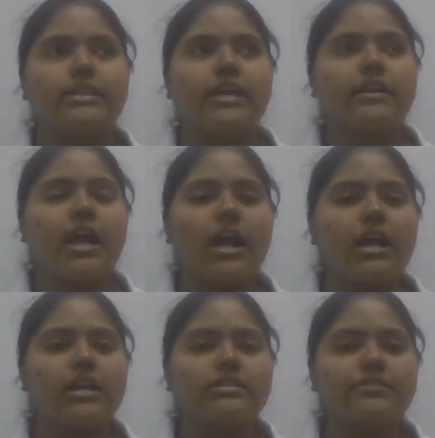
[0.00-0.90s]
There
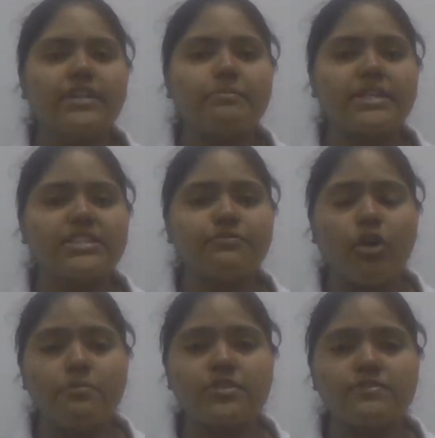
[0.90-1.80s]
are three basic
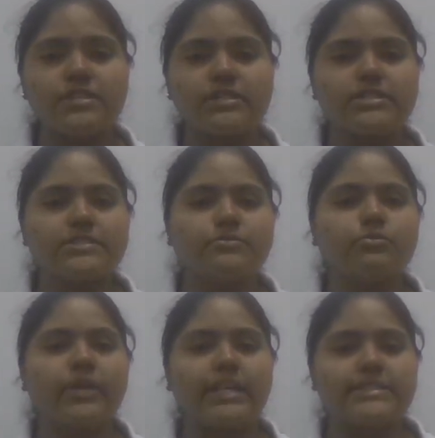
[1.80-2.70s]
forms of directors
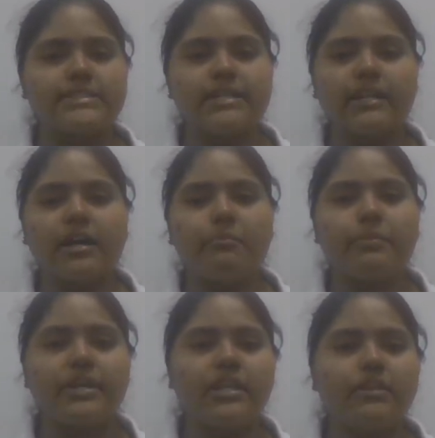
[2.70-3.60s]
who exist in a
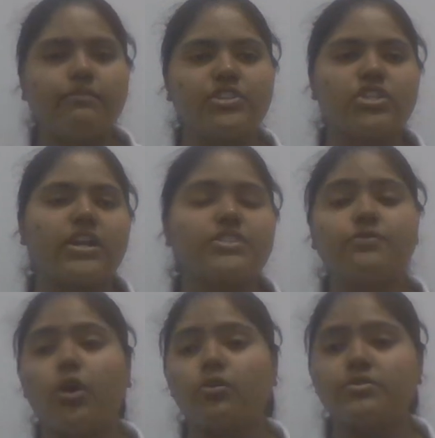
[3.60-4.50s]
company, which are as
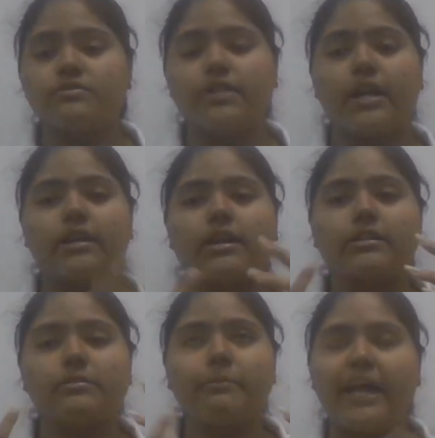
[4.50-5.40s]
follows: that are
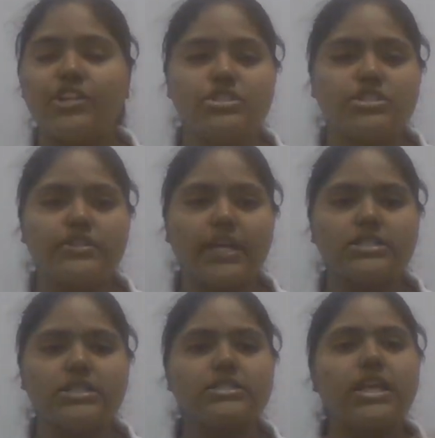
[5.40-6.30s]
the managing
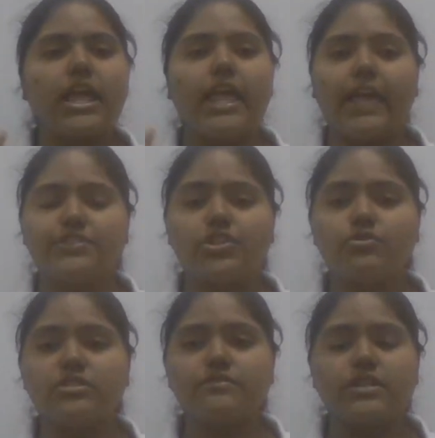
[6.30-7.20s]
directors,
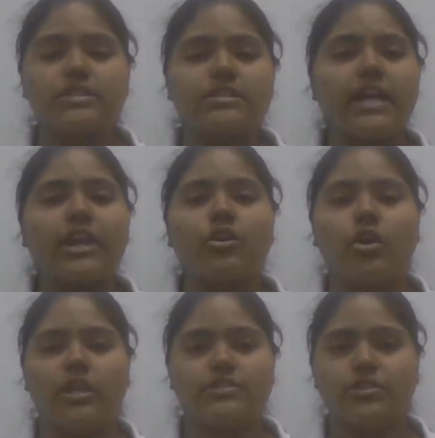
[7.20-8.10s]
executive director, and
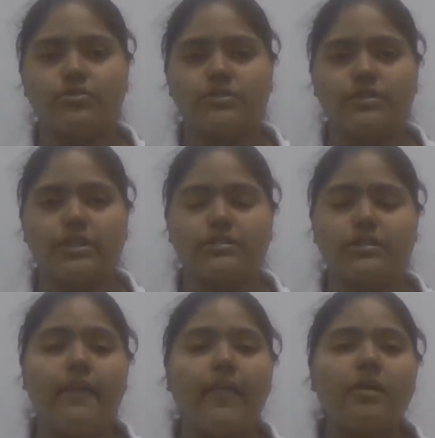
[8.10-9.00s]
non-executive director.
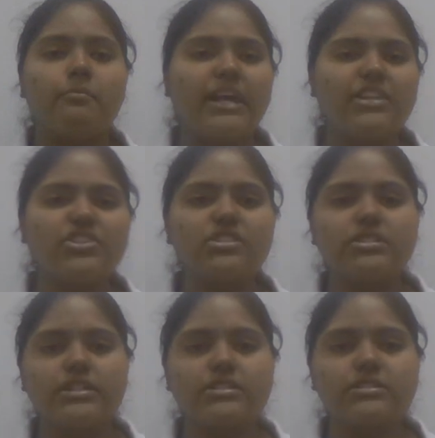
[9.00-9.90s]
Managing
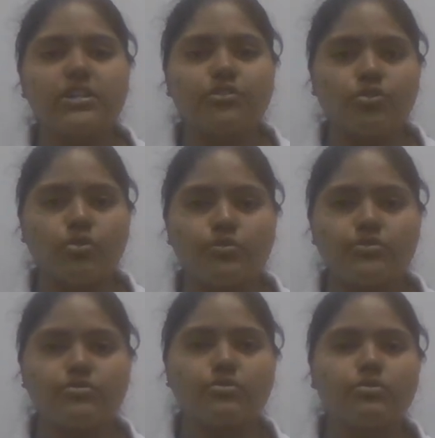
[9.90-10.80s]
directors are
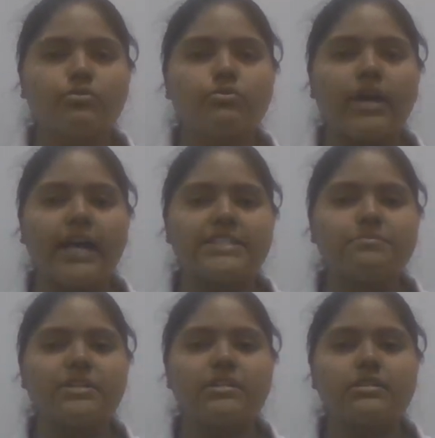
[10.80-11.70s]
those who has
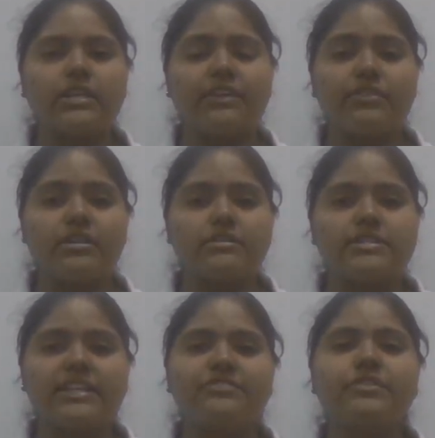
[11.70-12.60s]
been given
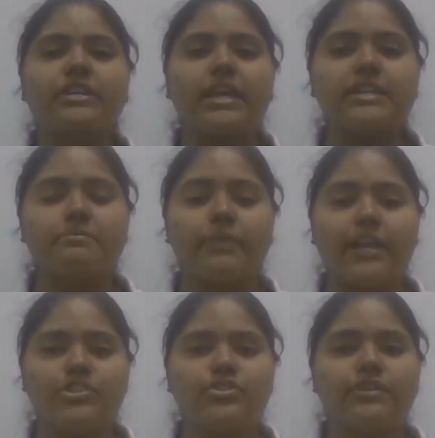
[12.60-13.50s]
significant
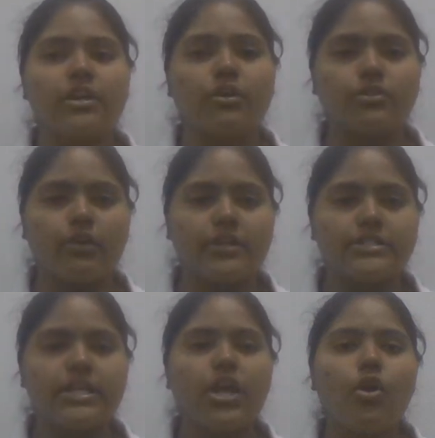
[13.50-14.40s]
managerial
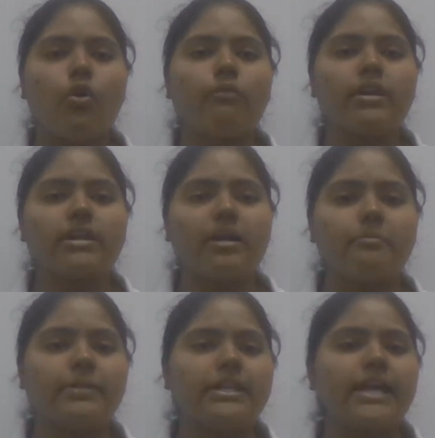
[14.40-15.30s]
authority over a
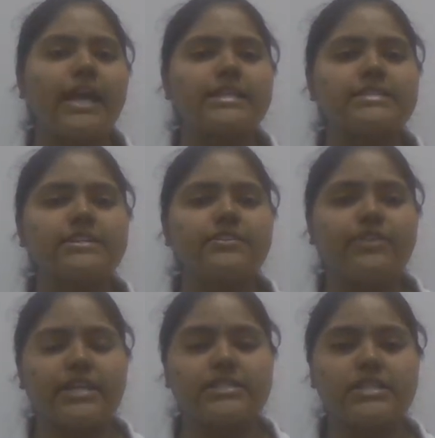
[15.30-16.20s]
company as a
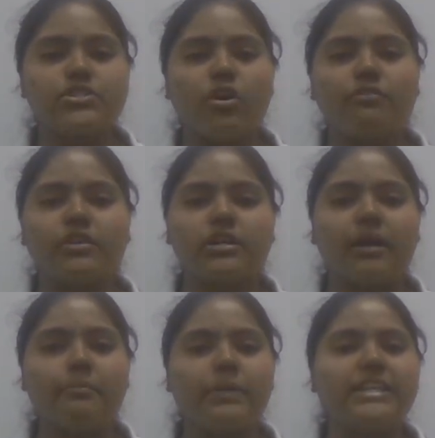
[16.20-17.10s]
result of a
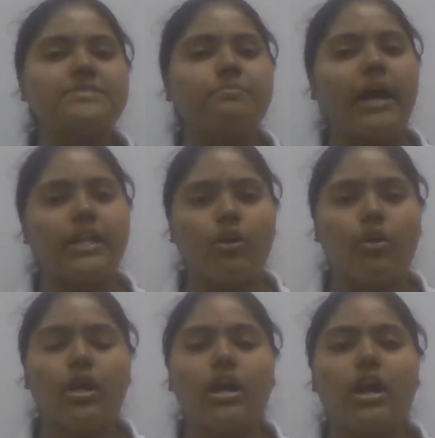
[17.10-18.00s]
company's bylaw,
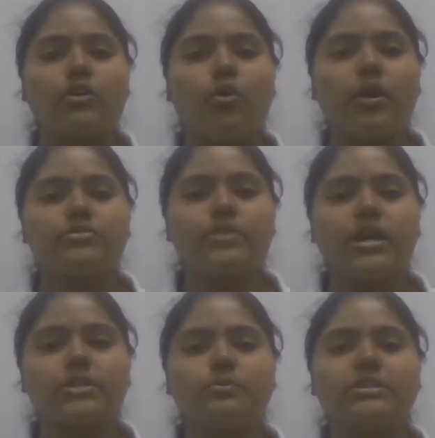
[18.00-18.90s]
a
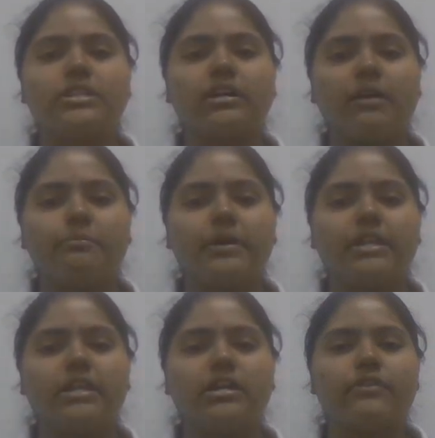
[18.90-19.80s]
contract with the
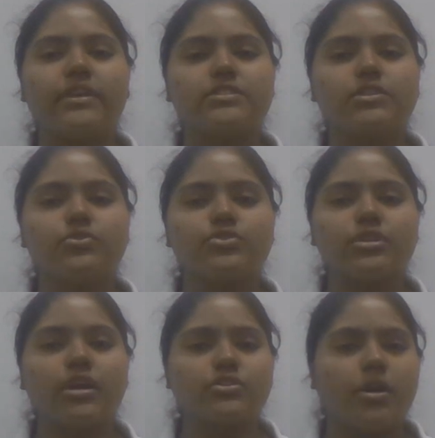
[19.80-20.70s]
company, a
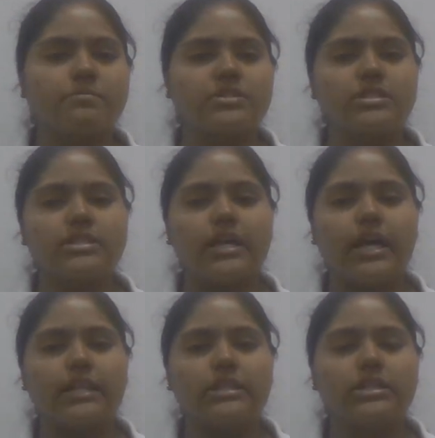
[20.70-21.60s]
resolution adopted
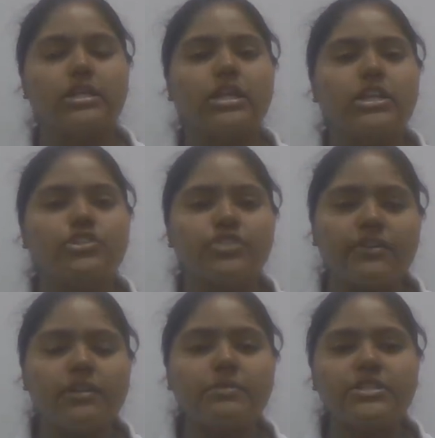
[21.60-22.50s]
at the
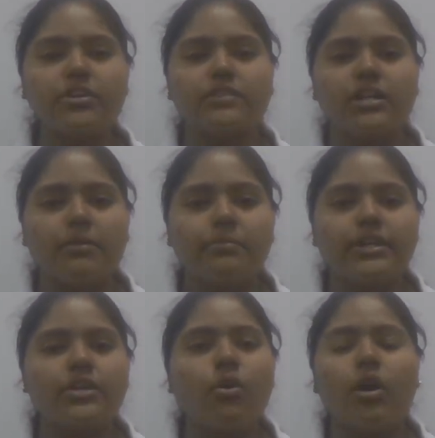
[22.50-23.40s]
general meeting of the
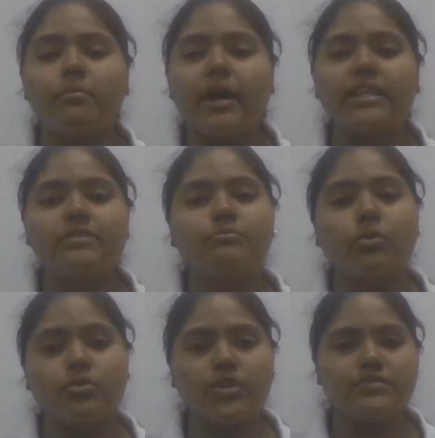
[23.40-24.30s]
company or by the
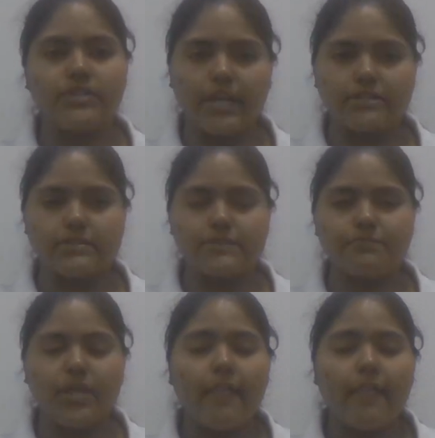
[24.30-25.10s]
board of directors.